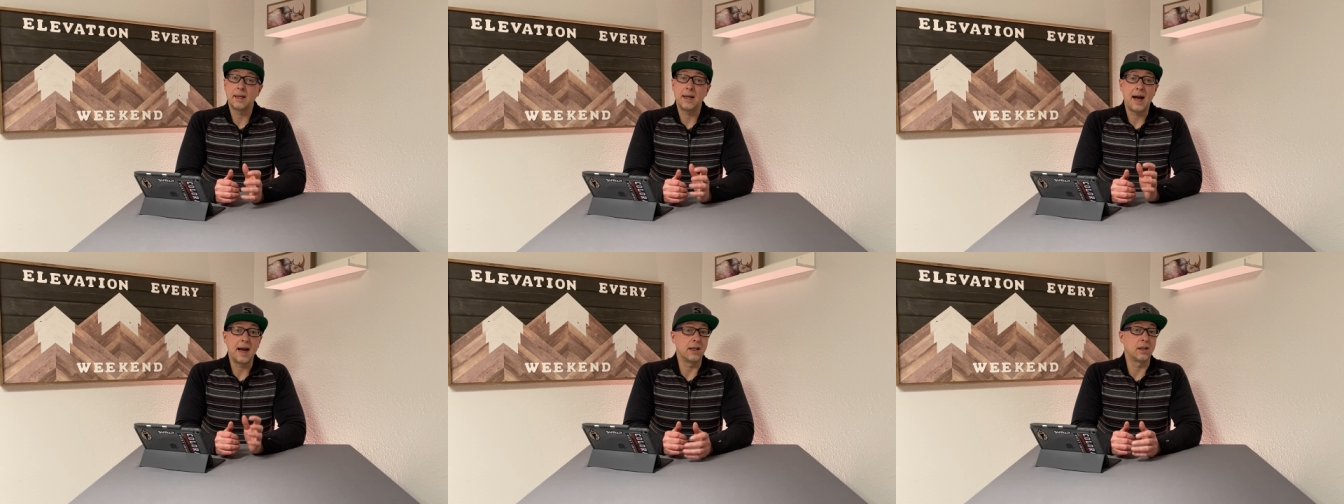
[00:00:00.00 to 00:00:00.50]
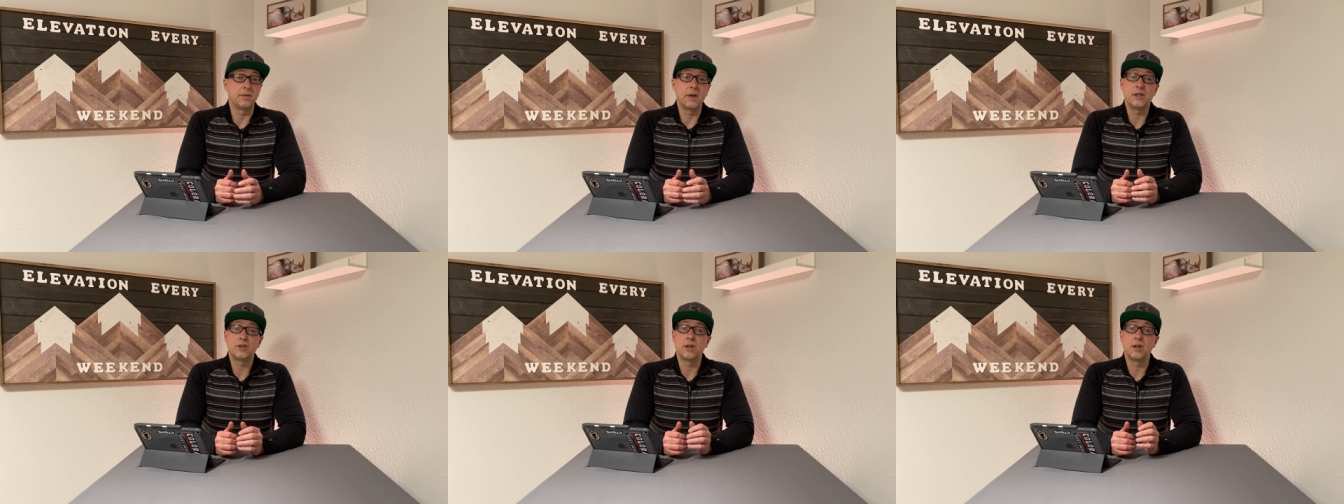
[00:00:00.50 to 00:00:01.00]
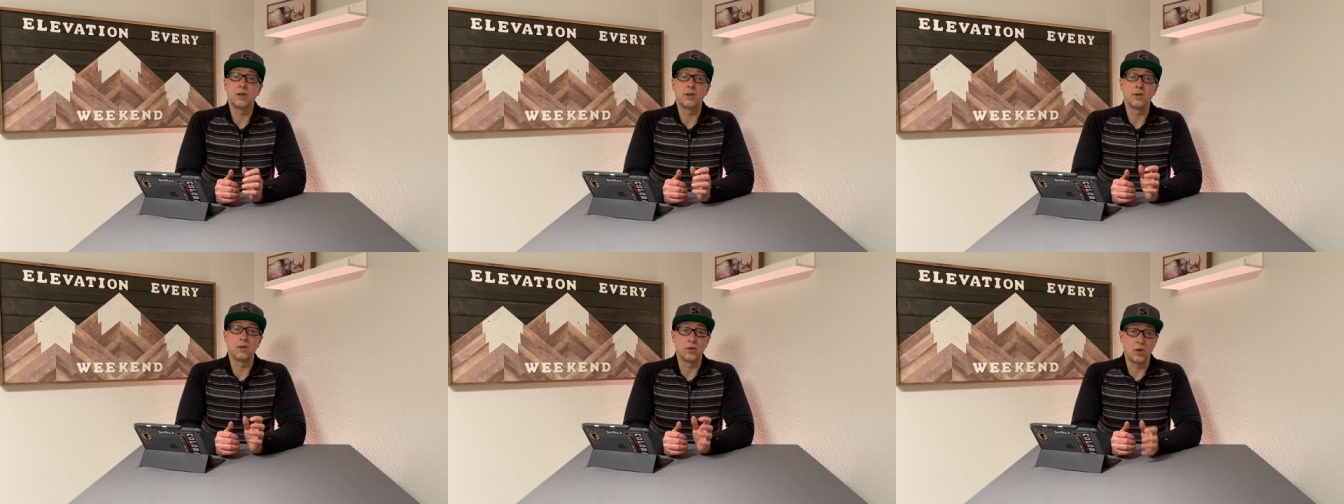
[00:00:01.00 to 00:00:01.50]
at high
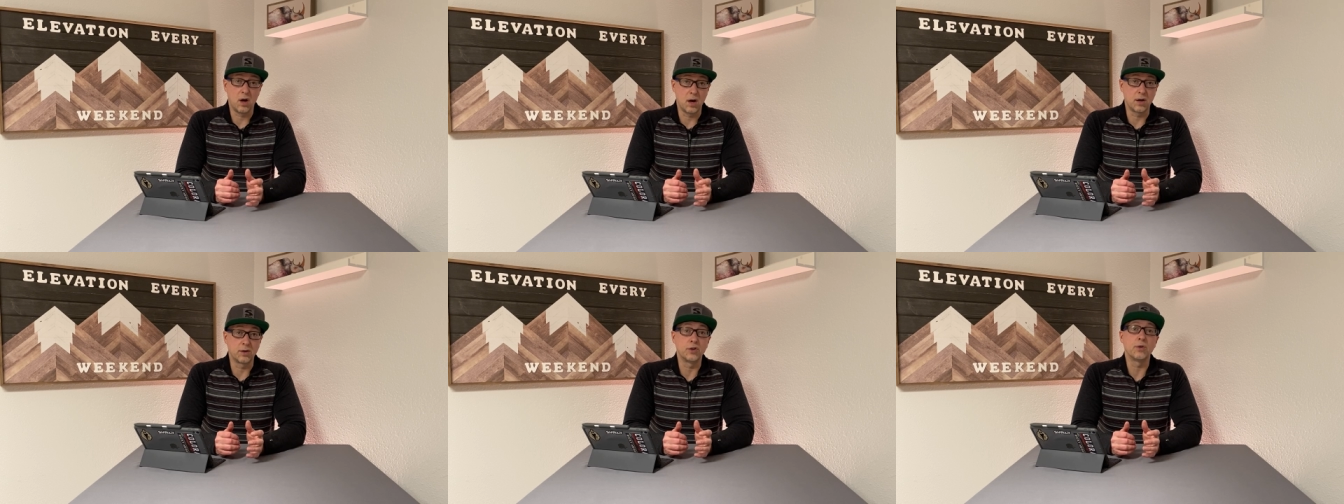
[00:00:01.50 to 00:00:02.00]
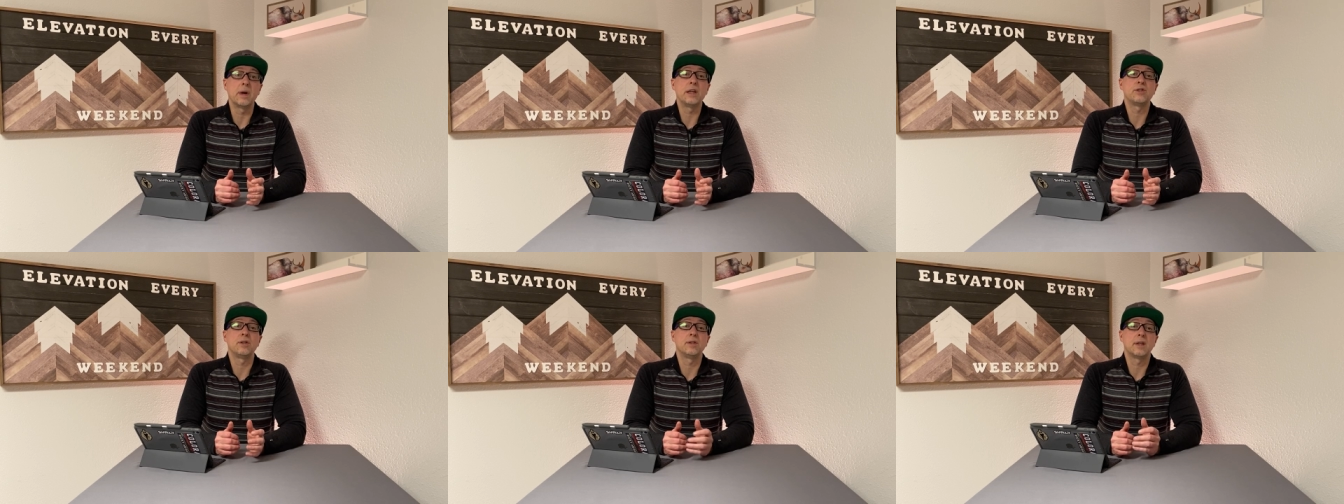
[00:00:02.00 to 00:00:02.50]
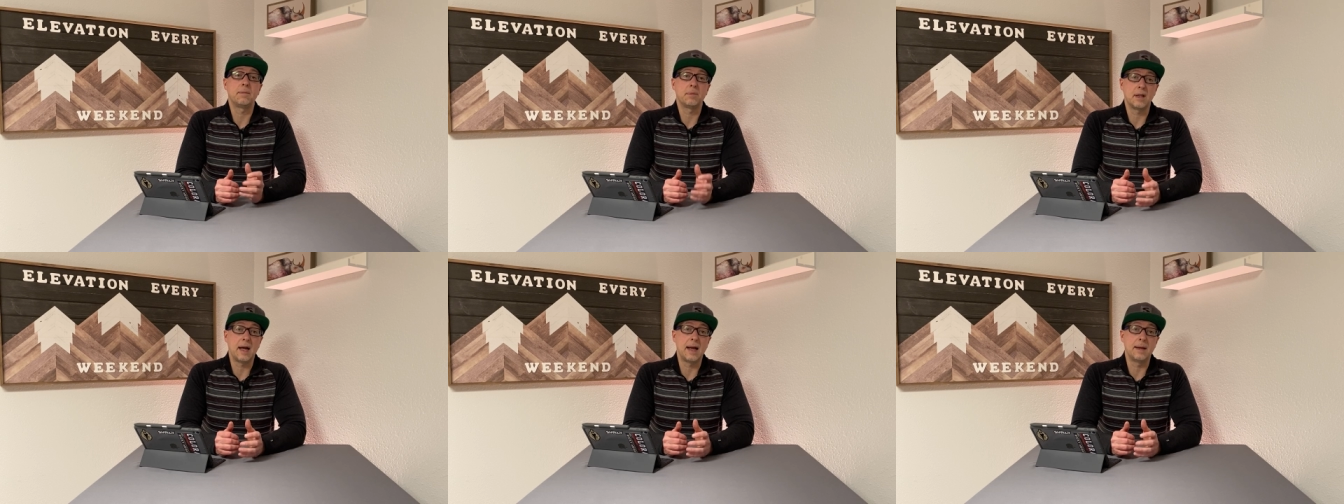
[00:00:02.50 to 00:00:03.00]
elevation, long duration type
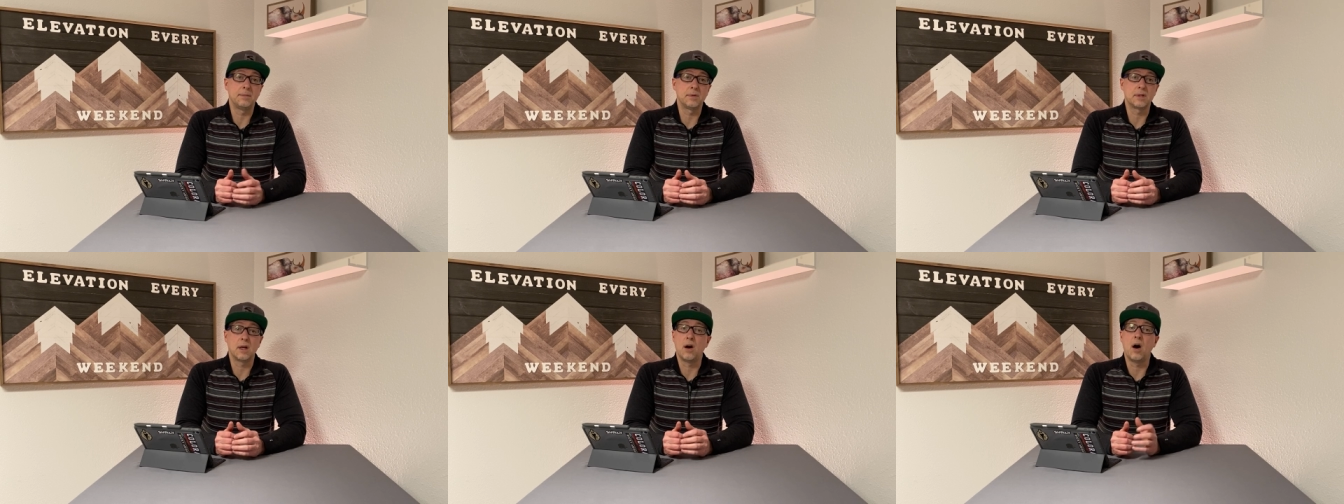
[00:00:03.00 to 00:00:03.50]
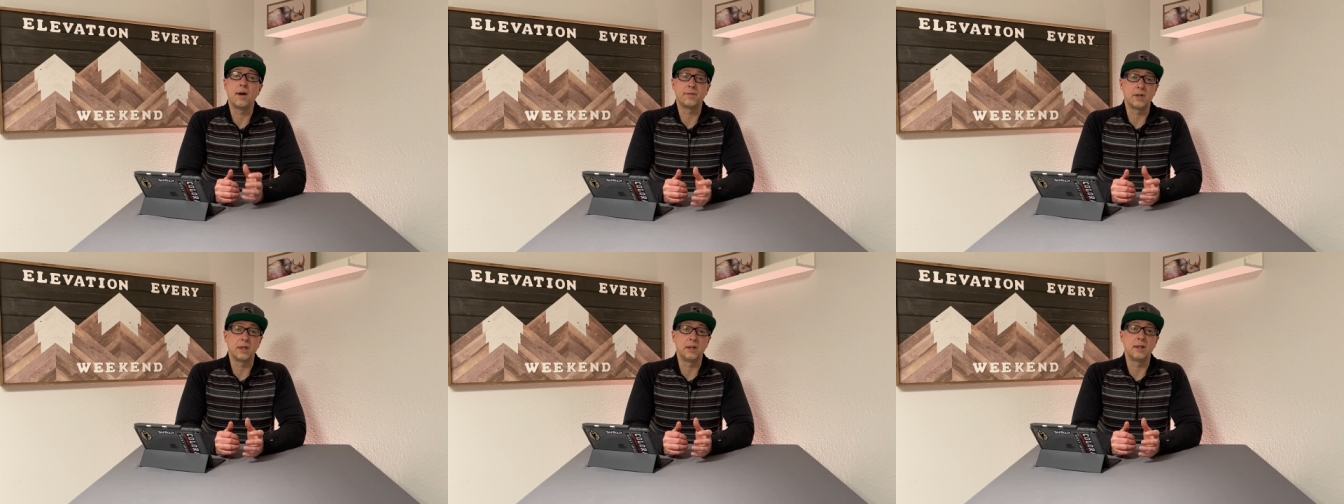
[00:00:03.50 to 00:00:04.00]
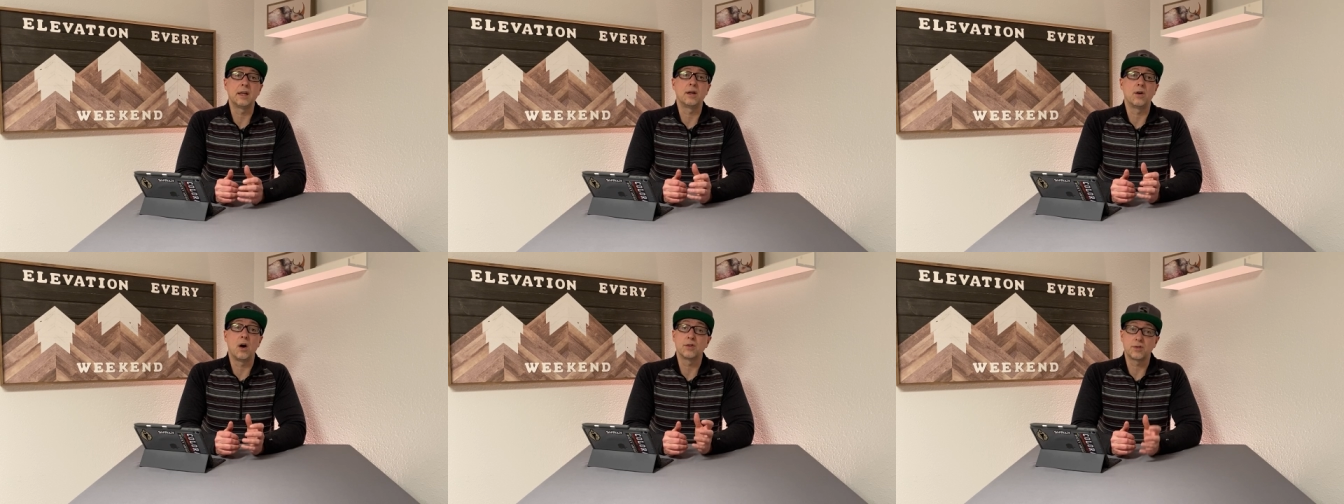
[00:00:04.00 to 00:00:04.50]
climbs often that
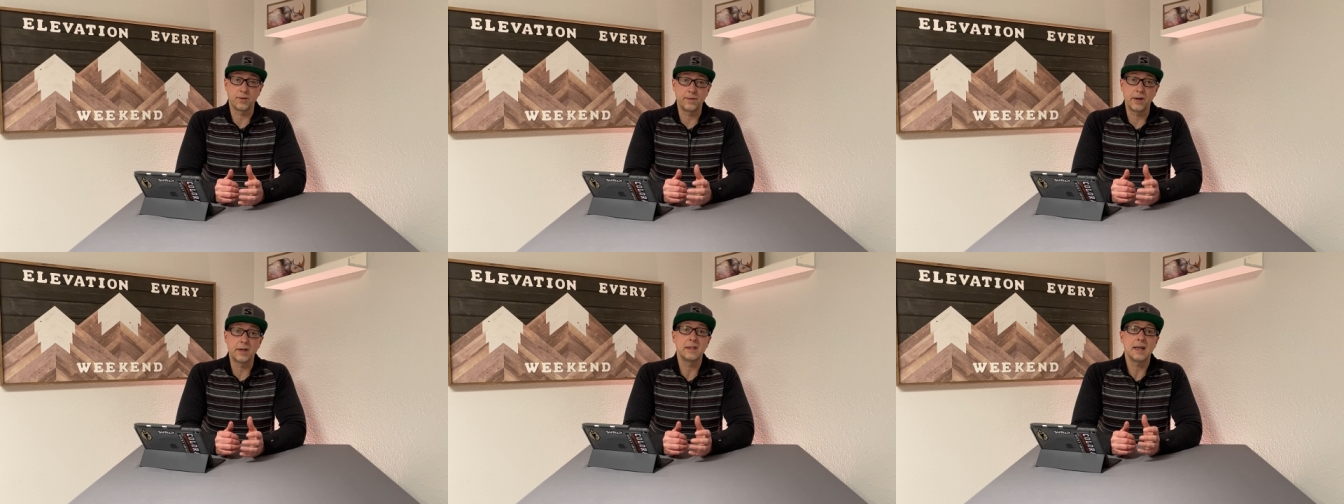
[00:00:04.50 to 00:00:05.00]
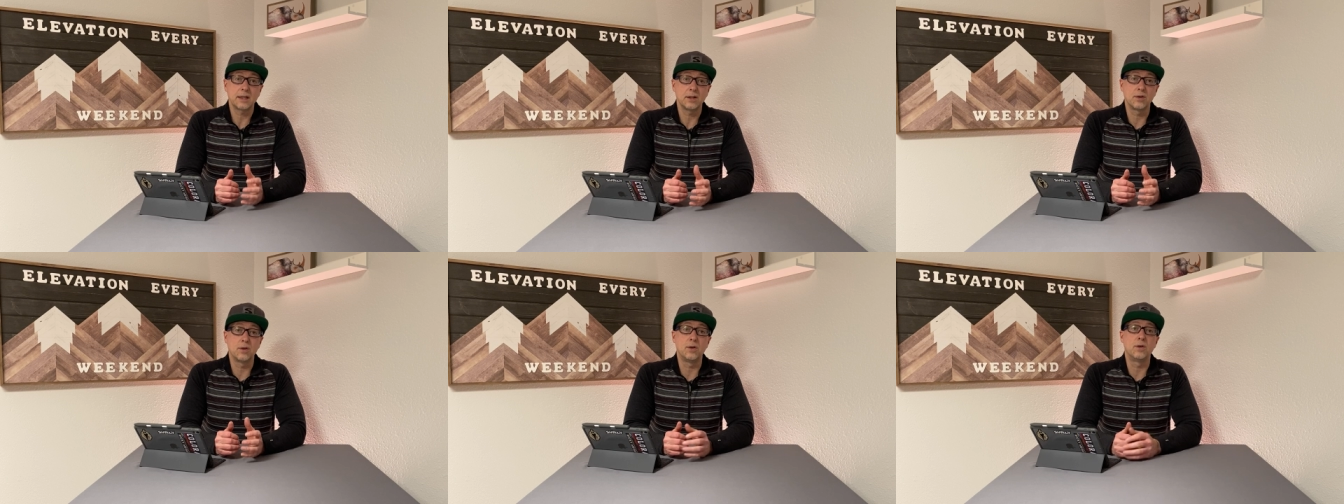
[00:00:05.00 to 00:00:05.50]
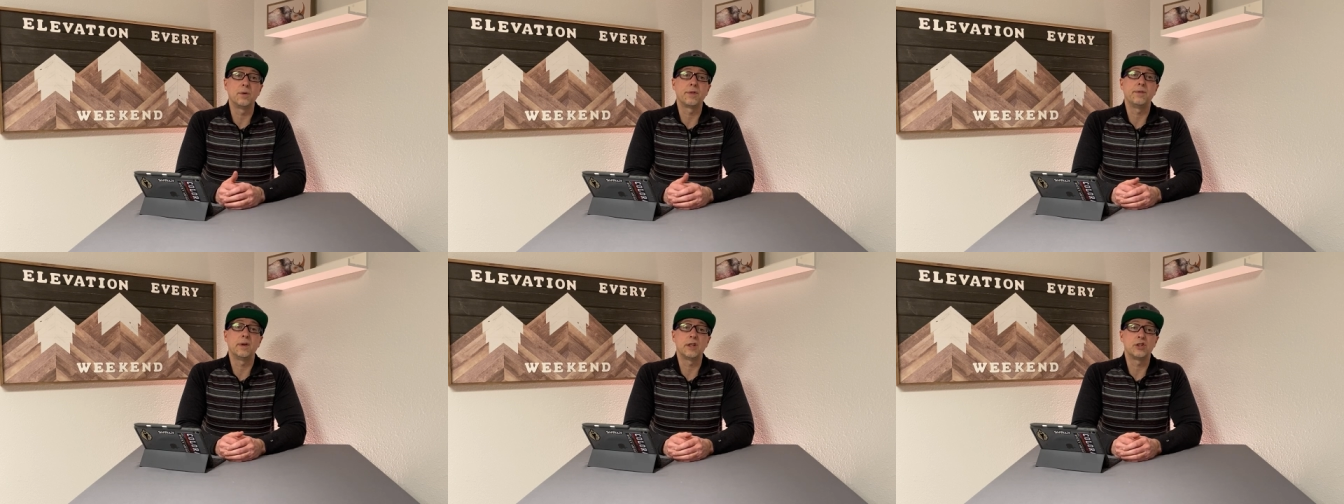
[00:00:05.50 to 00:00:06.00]
are also very technical
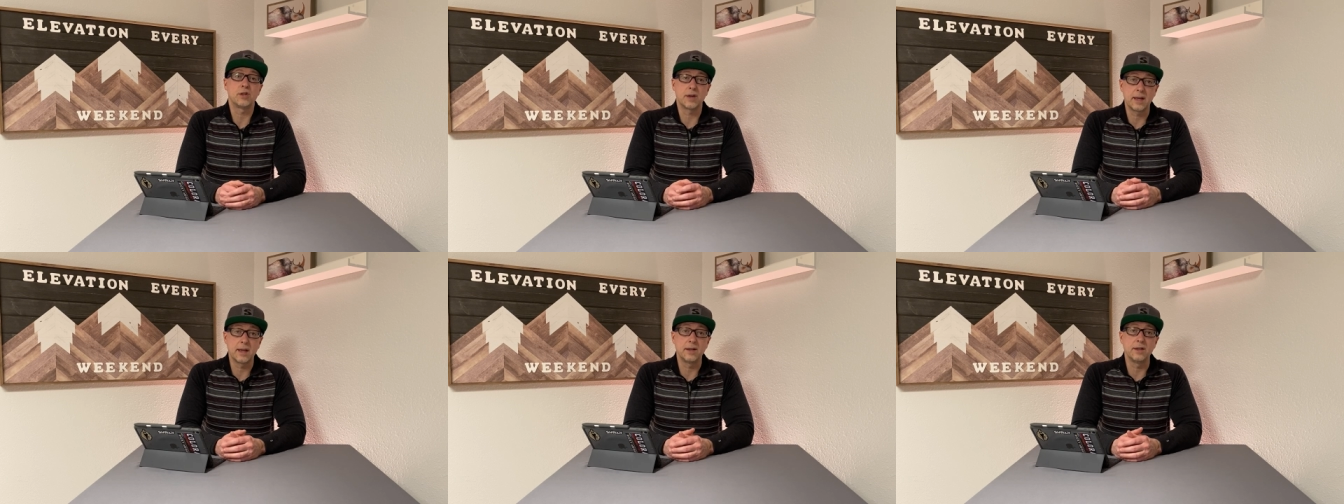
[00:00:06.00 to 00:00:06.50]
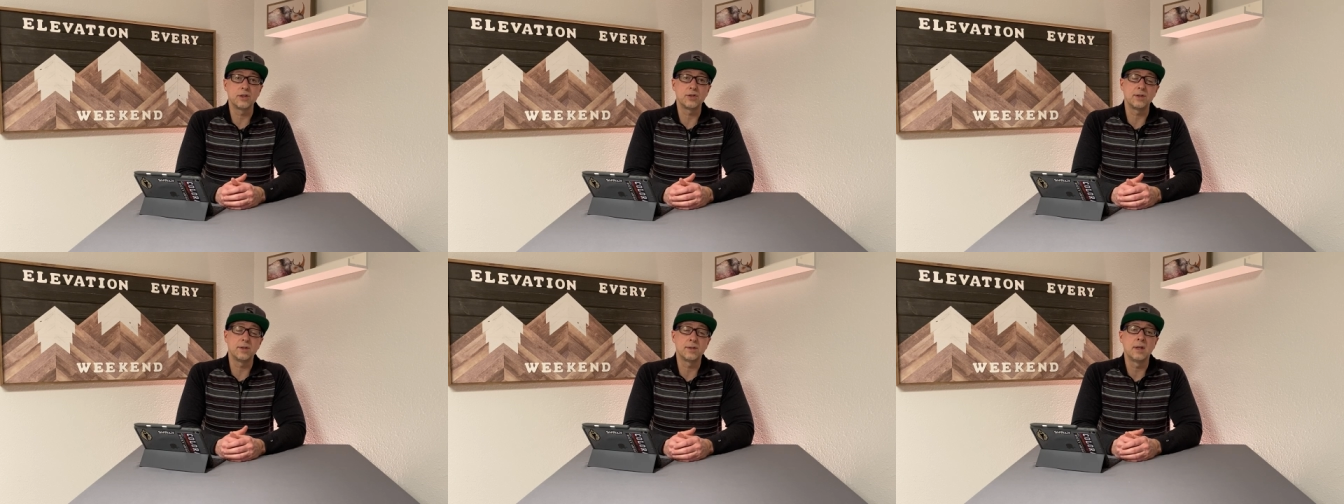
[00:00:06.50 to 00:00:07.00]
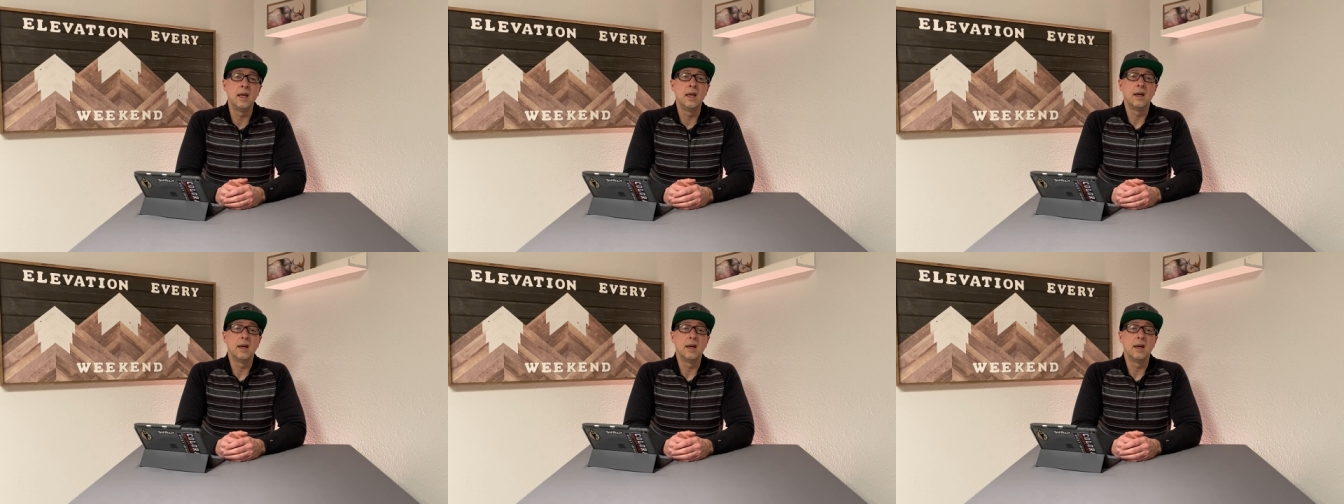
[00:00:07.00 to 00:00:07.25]
with very chunky conditions.